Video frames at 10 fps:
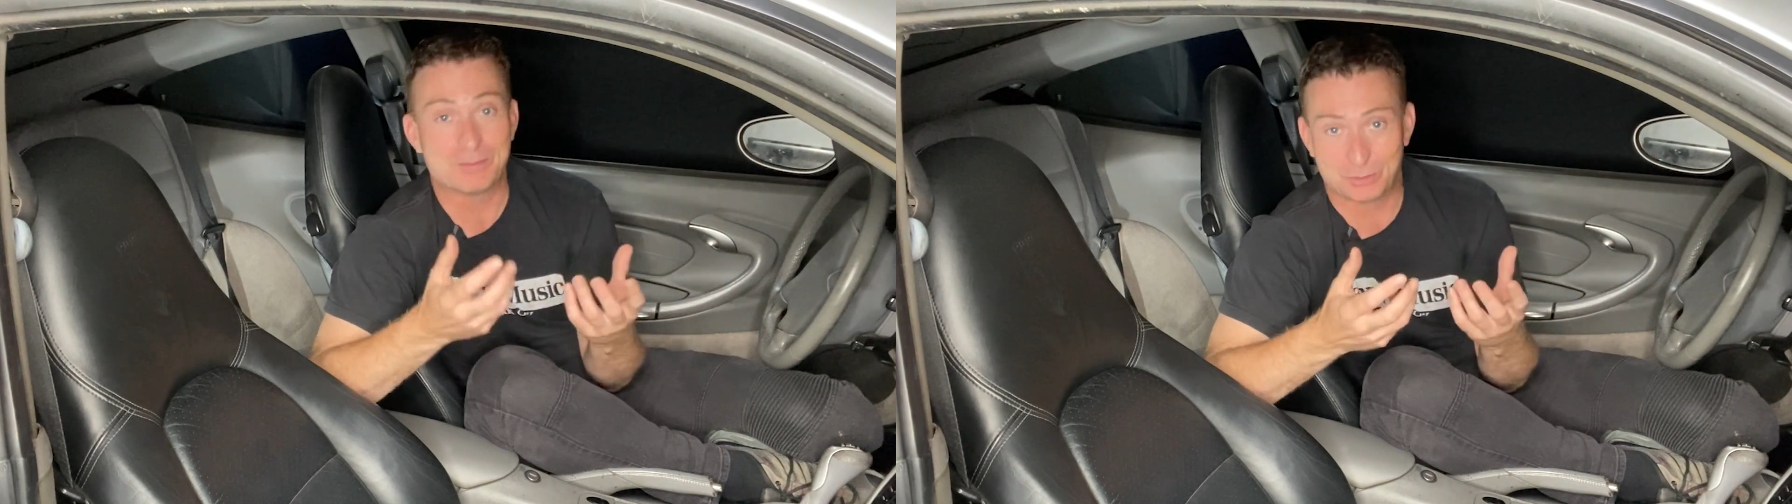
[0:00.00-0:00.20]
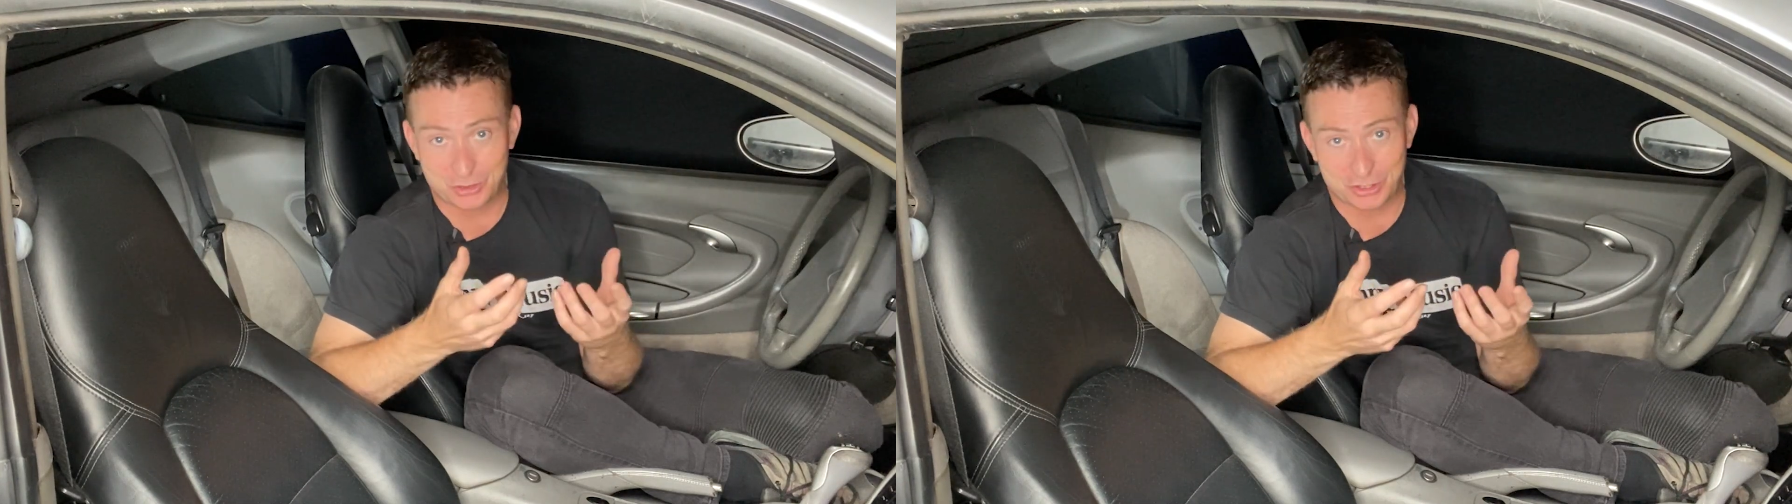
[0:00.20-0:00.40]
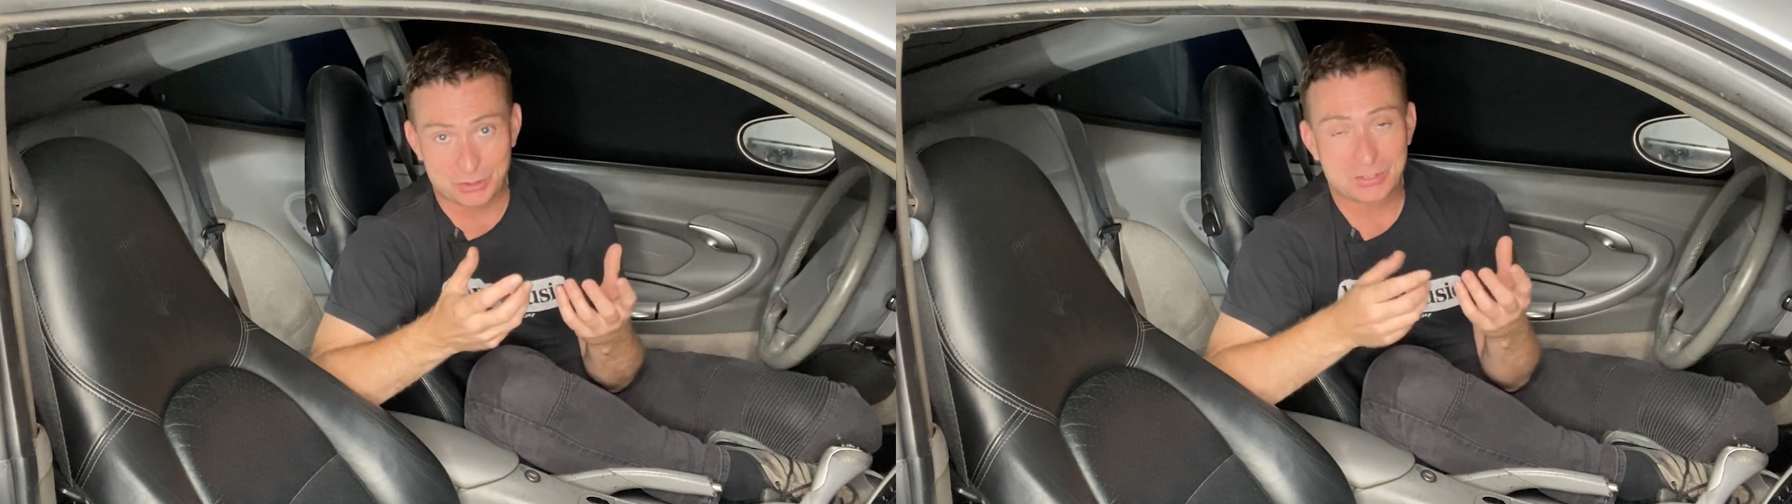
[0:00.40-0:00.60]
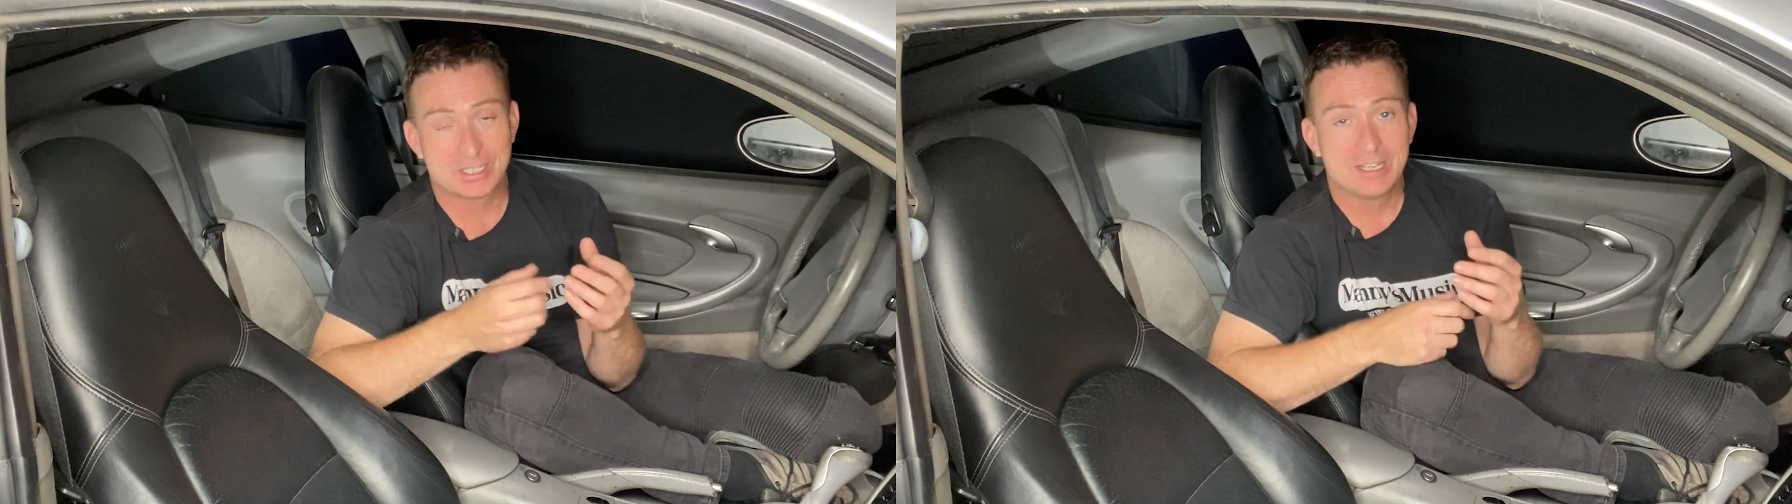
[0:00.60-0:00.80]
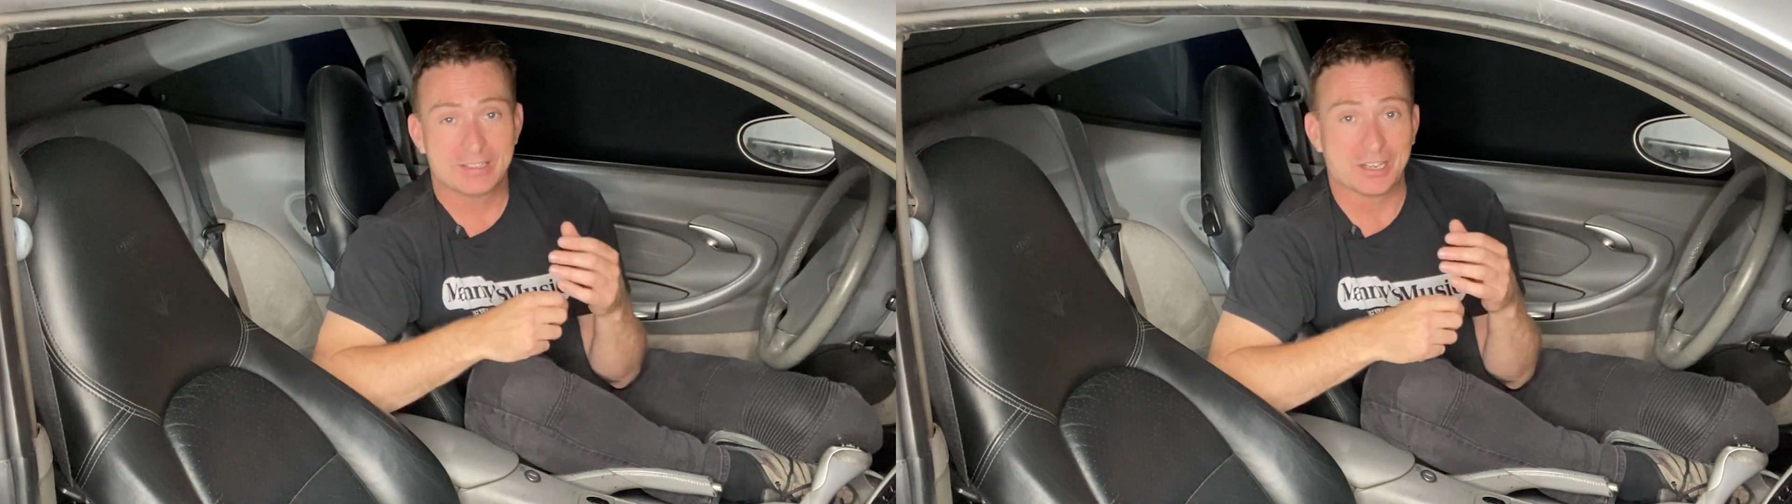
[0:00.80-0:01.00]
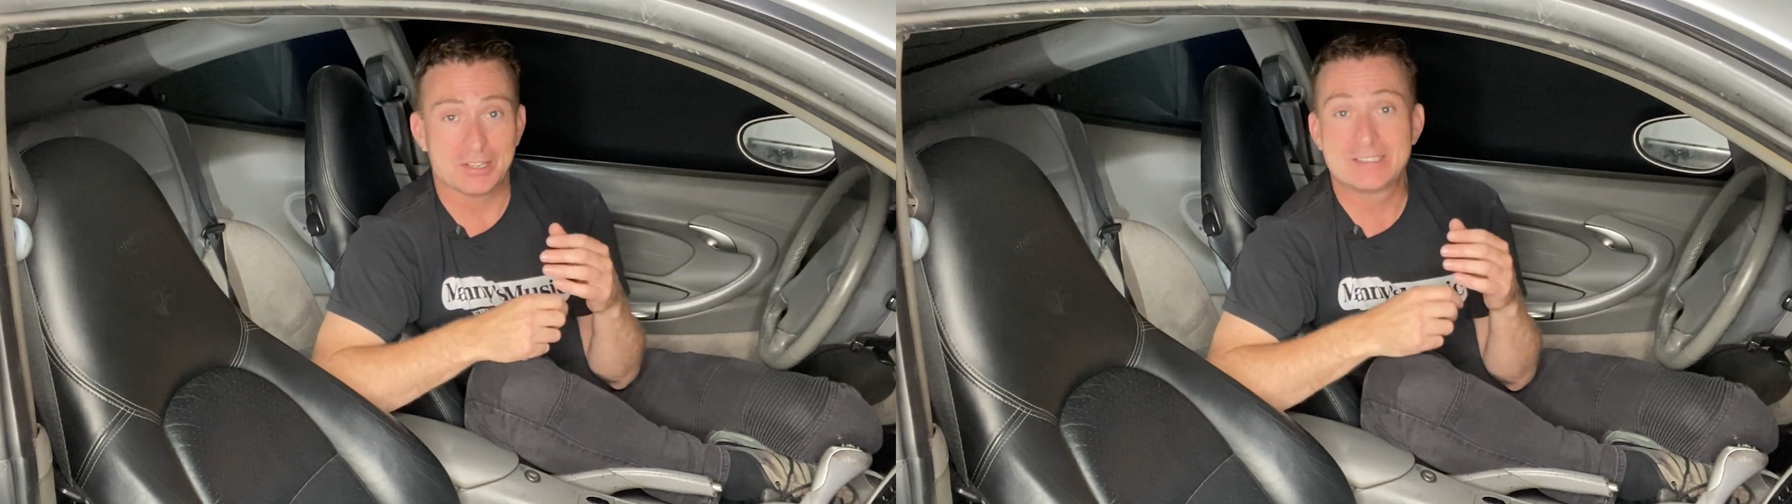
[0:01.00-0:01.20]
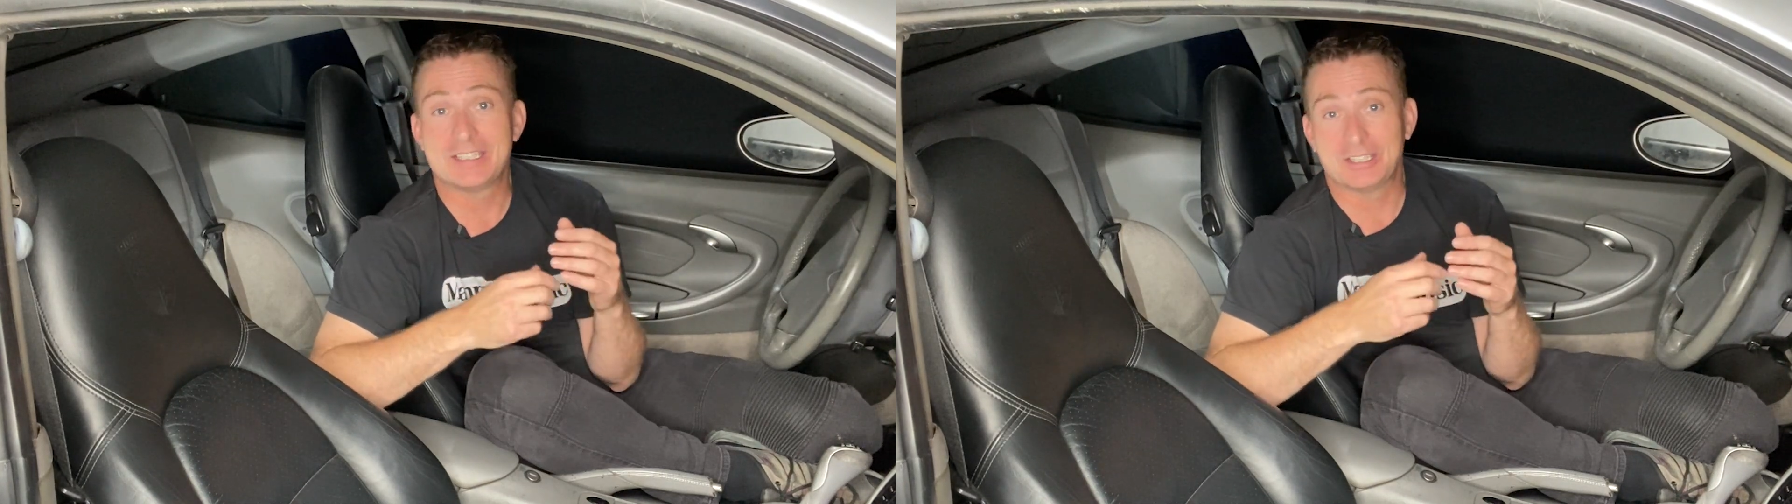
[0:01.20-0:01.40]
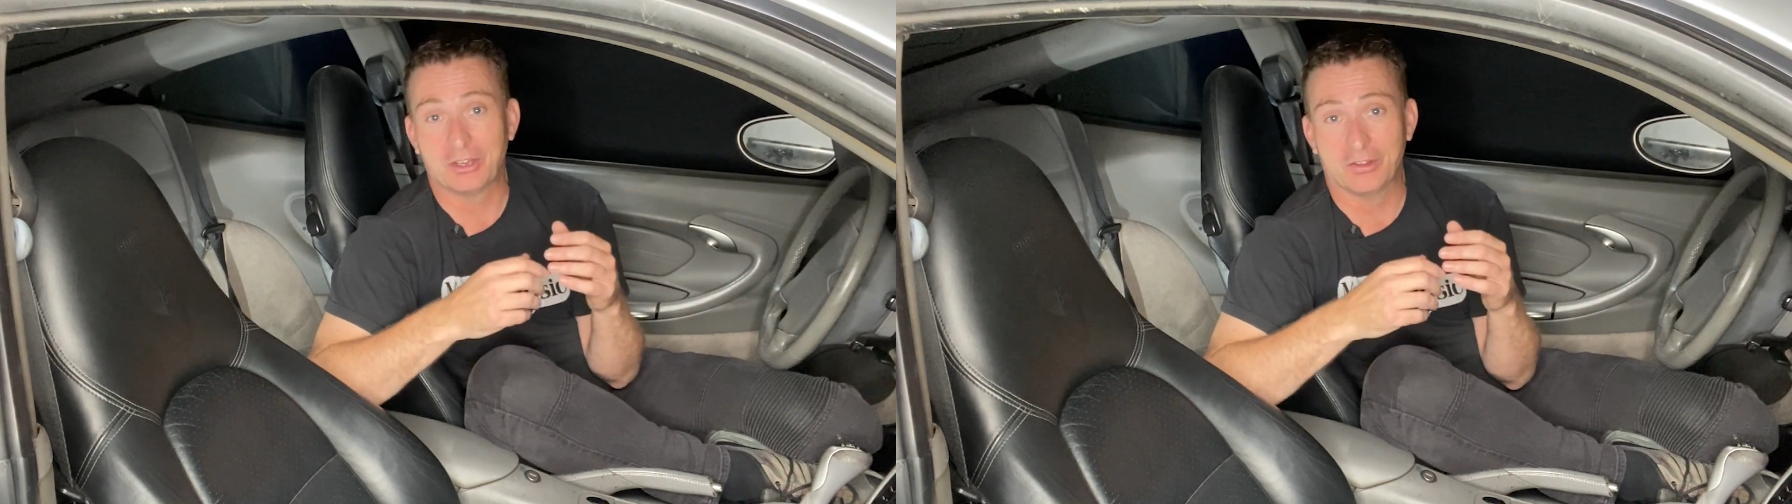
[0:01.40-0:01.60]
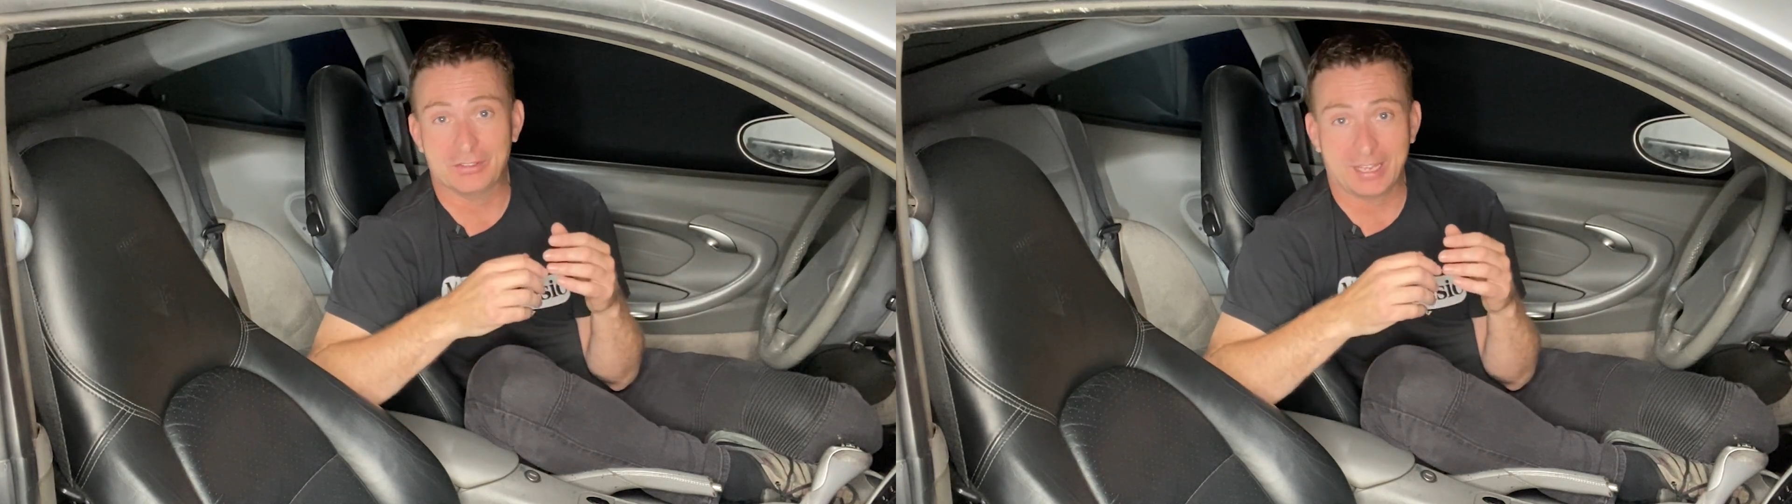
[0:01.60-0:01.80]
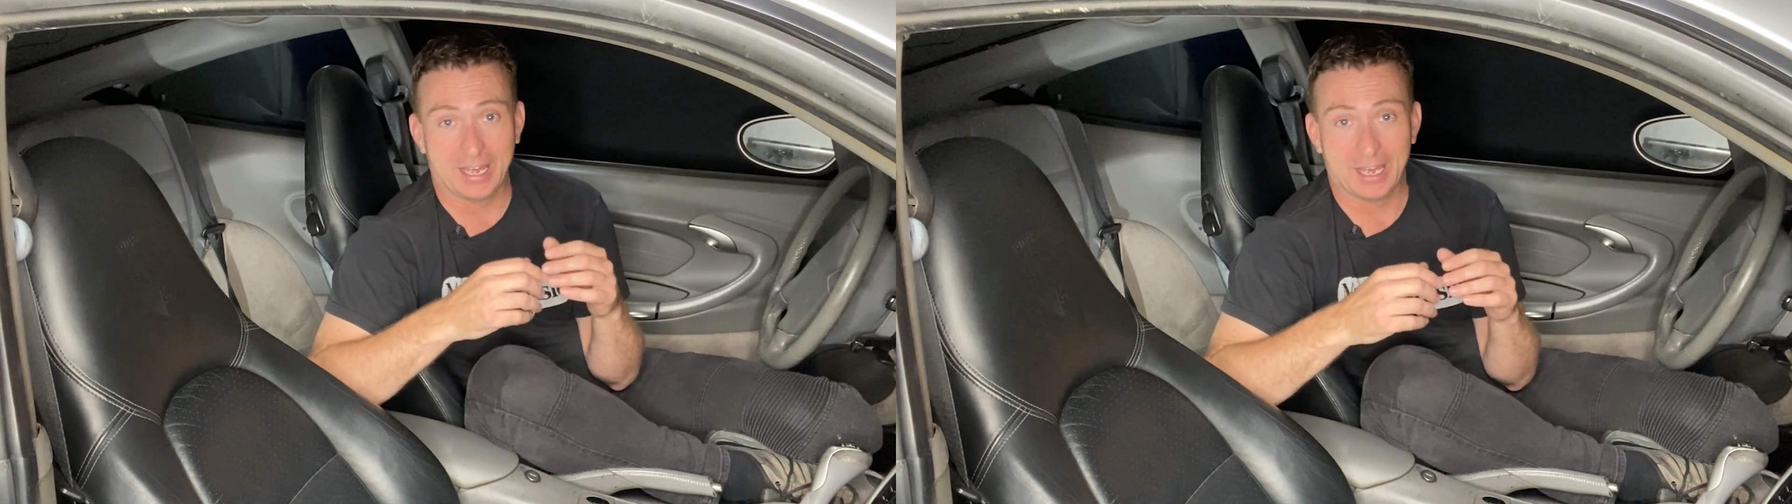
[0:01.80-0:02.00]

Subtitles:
produced that are sitting on